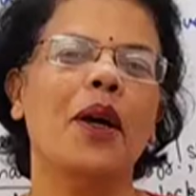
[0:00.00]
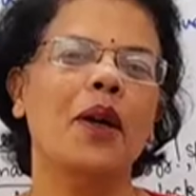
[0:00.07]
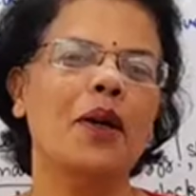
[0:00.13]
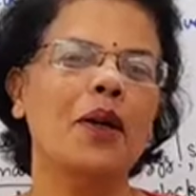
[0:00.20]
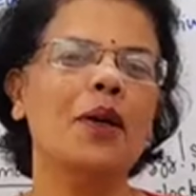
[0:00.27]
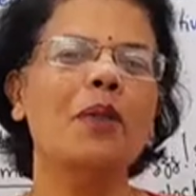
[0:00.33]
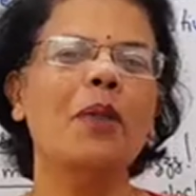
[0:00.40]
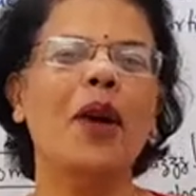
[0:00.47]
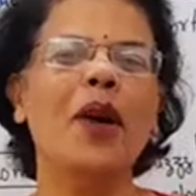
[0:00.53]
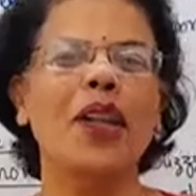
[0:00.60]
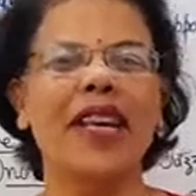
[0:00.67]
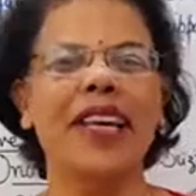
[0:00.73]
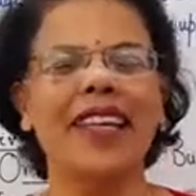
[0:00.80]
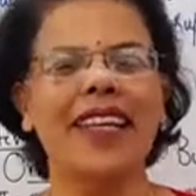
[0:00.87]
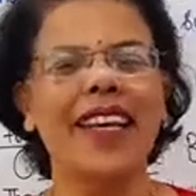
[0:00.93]
Good
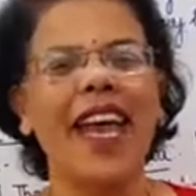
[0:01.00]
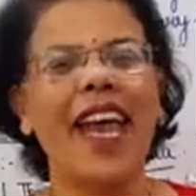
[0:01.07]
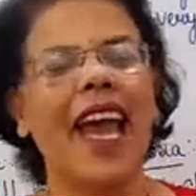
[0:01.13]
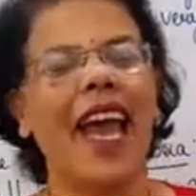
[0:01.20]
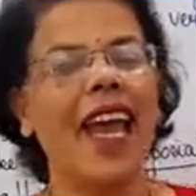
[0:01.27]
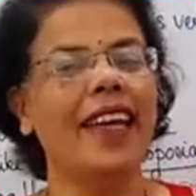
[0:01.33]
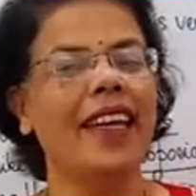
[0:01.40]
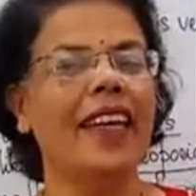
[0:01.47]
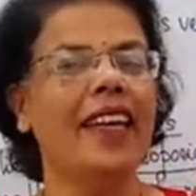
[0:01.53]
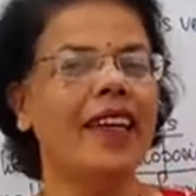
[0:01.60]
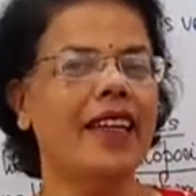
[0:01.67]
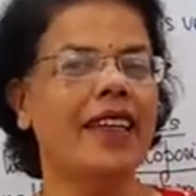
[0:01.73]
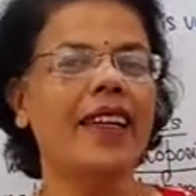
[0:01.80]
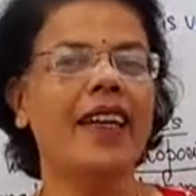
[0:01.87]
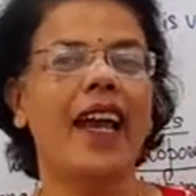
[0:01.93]
morning, and
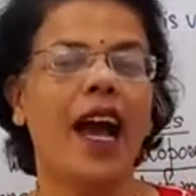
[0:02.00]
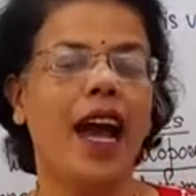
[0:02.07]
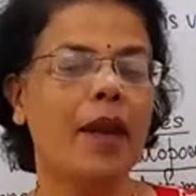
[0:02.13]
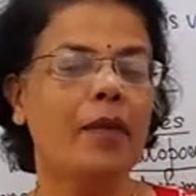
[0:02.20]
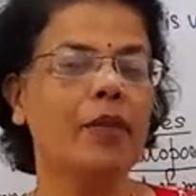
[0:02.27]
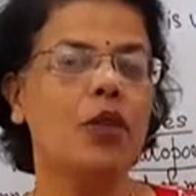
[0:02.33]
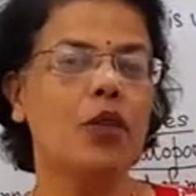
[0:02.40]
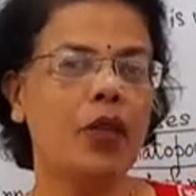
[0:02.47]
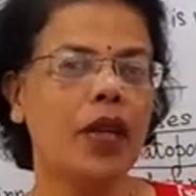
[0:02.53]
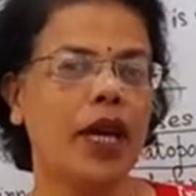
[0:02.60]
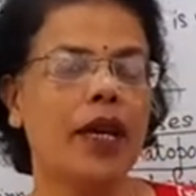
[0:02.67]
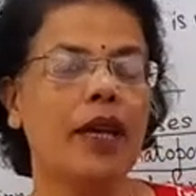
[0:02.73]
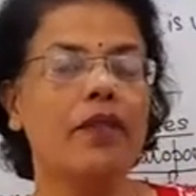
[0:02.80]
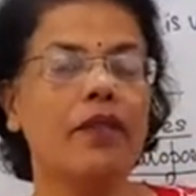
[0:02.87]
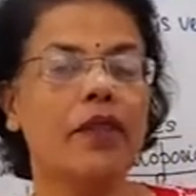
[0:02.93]
here I am
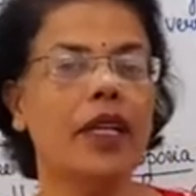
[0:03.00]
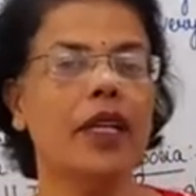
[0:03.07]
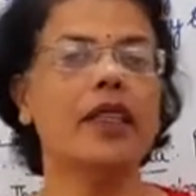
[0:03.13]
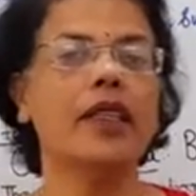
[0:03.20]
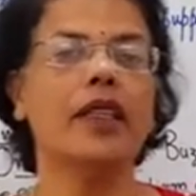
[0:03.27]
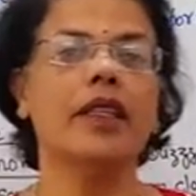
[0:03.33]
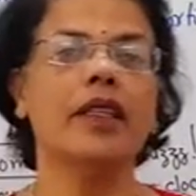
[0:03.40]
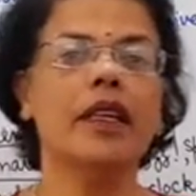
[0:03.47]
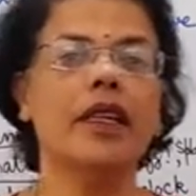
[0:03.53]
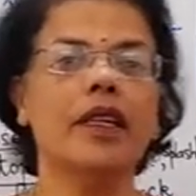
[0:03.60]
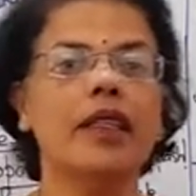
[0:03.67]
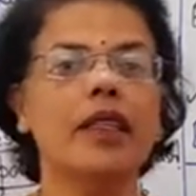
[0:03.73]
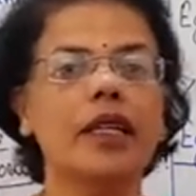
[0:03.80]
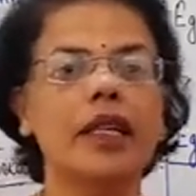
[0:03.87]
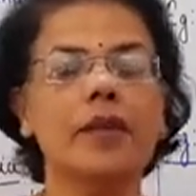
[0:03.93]
today with the
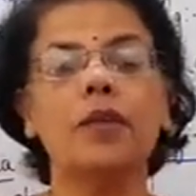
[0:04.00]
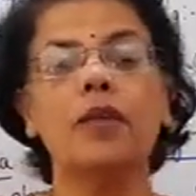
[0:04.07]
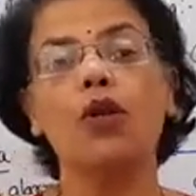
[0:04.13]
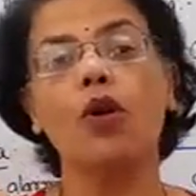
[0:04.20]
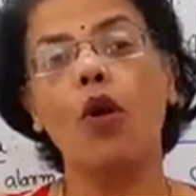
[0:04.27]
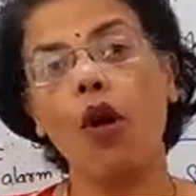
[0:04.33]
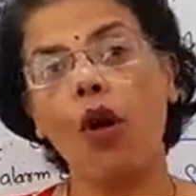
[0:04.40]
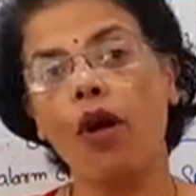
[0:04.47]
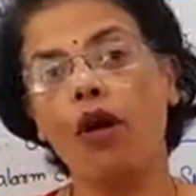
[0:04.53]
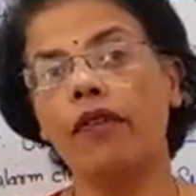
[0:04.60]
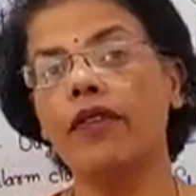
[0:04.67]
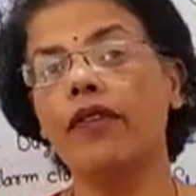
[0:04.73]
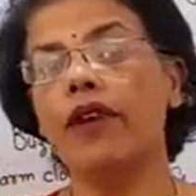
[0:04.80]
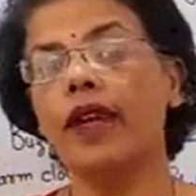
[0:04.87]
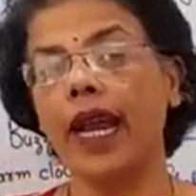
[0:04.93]
tips of
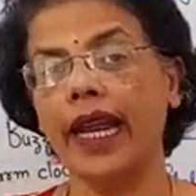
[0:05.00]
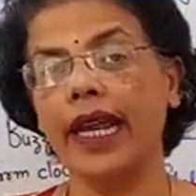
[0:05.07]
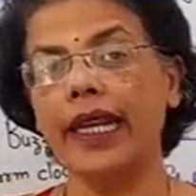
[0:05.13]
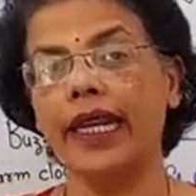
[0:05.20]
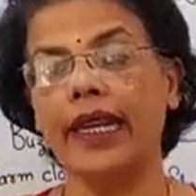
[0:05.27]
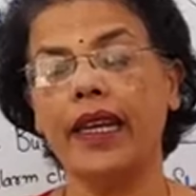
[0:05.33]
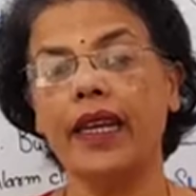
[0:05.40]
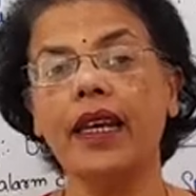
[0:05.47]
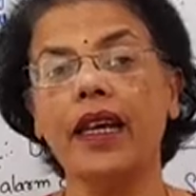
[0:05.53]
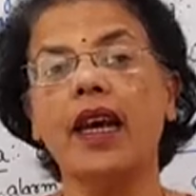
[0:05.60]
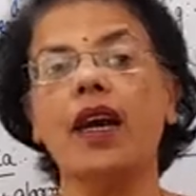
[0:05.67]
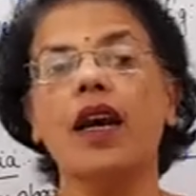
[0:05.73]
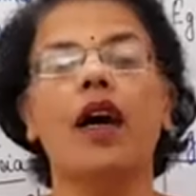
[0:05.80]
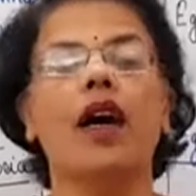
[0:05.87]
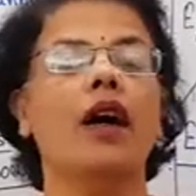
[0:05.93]
writing
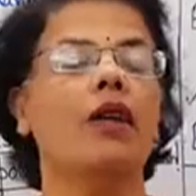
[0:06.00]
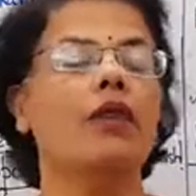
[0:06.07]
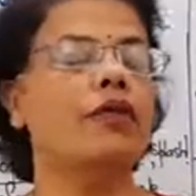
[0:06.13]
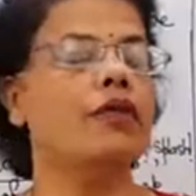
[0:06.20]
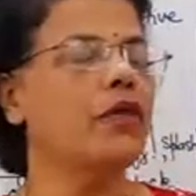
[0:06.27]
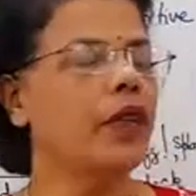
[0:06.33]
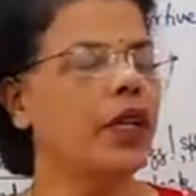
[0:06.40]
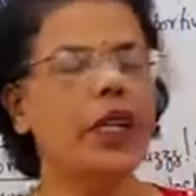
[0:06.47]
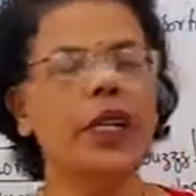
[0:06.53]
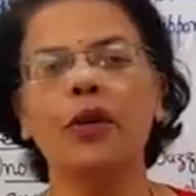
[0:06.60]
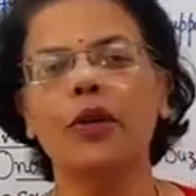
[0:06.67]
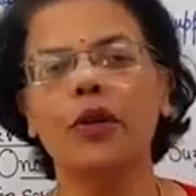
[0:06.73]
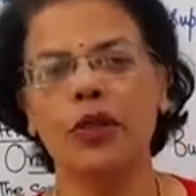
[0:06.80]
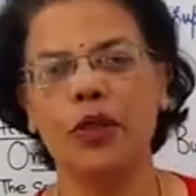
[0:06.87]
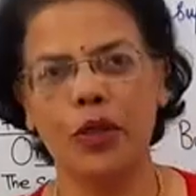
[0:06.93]
a very good
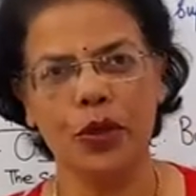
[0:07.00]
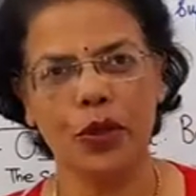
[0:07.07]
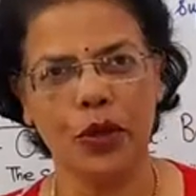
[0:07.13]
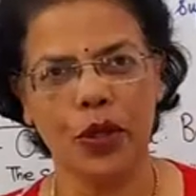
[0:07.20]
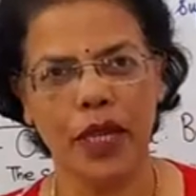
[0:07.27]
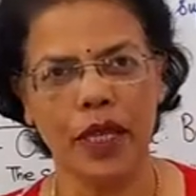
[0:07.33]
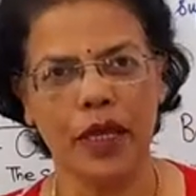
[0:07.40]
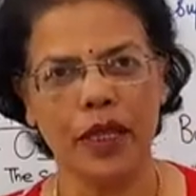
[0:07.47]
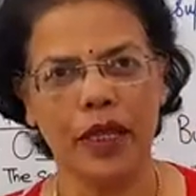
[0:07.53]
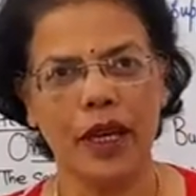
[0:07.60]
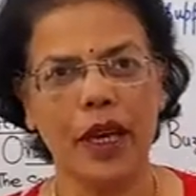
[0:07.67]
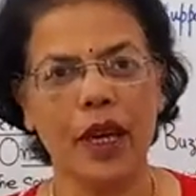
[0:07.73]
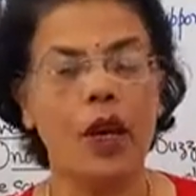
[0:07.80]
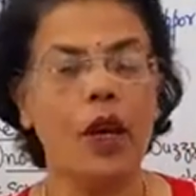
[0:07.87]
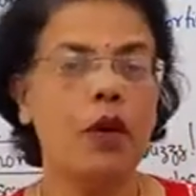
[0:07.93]
story
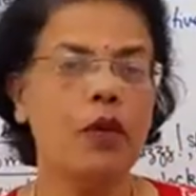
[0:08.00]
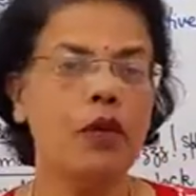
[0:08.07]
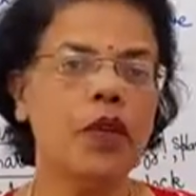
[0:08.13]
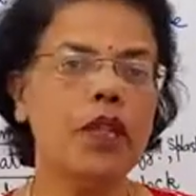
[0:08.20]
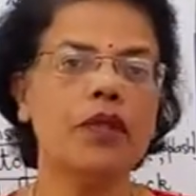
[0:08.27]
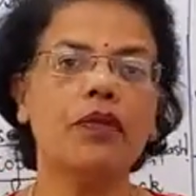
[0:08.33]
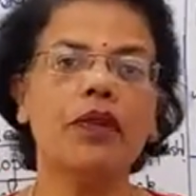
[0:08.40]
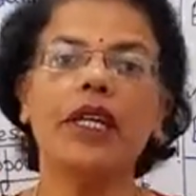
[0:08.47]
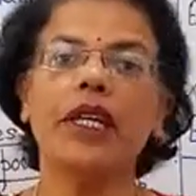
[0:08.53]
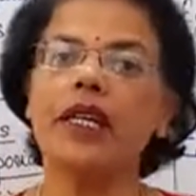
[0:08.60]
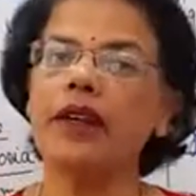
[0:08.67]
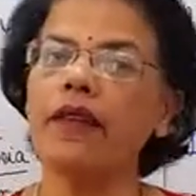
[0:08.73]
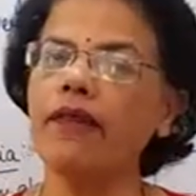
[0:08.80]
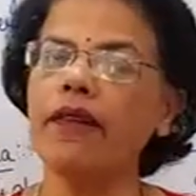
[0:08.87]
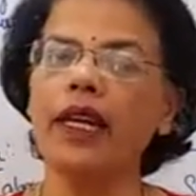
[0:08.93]
which will
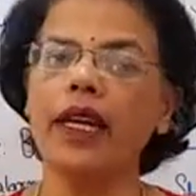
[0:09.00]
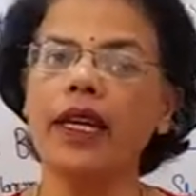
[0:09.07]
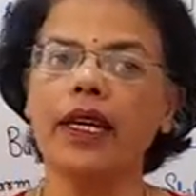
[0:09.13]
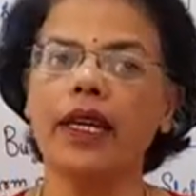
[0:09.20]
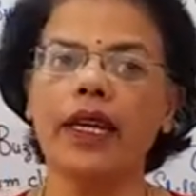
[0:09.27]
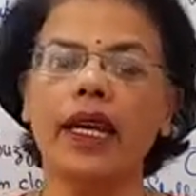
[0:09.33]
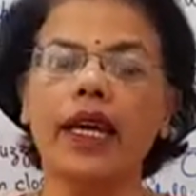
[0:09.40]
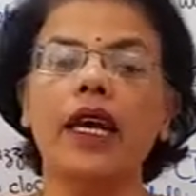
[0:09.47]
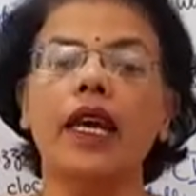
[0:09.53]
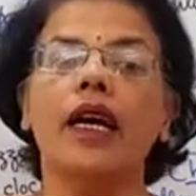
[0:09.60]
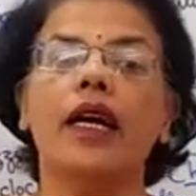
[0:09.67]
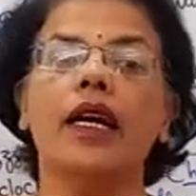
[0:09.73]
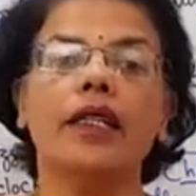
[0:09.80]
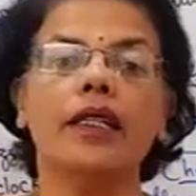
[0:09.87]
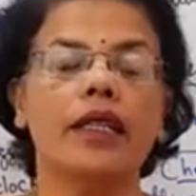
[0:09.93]
definitely
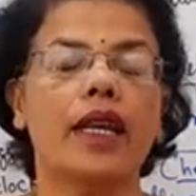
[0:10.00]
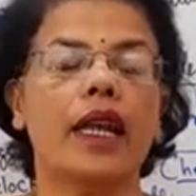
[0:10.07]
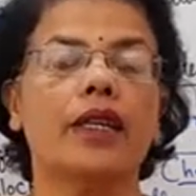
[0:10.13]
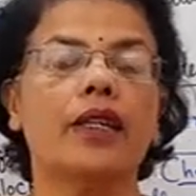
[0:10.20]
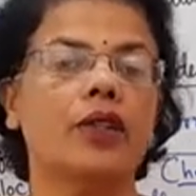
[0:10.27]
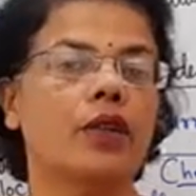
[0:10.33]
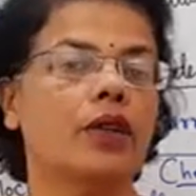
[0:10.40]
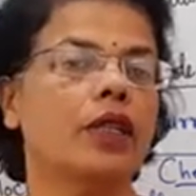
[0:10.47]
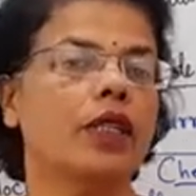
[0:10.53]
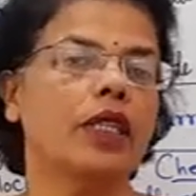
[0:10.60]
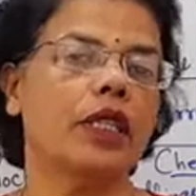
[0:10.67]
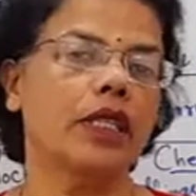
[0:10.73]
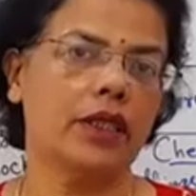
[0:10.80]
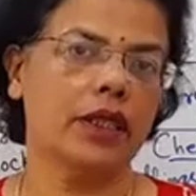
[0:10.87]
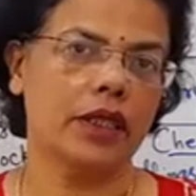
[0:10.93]
attract your
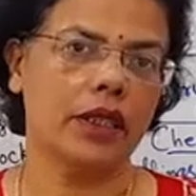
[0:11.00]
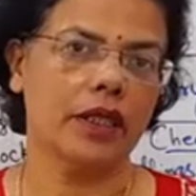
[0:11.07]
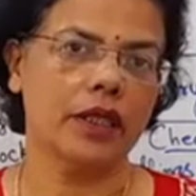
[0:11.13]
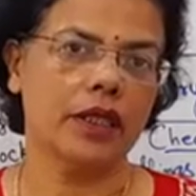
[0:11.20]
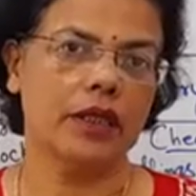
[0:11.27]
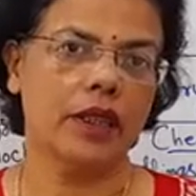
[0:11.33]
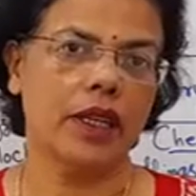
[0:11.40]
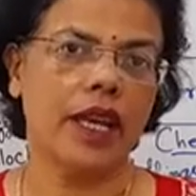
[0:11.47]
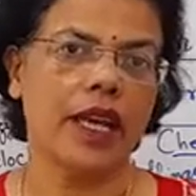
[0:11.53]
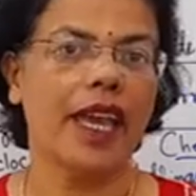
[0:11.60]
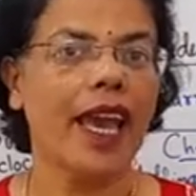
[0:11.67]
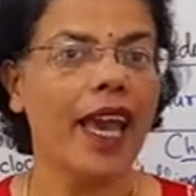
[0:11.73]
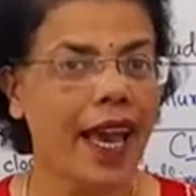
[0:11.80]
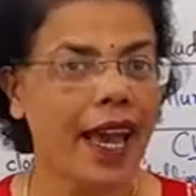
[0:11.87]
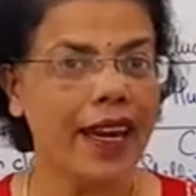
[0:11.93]
readers,
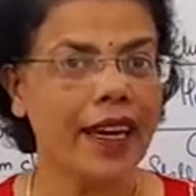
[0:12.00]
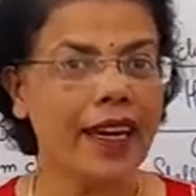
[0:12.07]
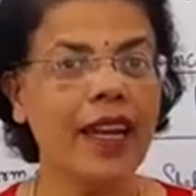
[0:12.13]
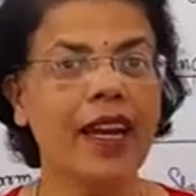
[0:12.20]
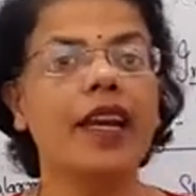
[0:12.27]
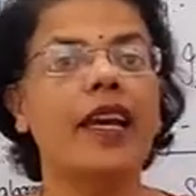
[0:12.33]
and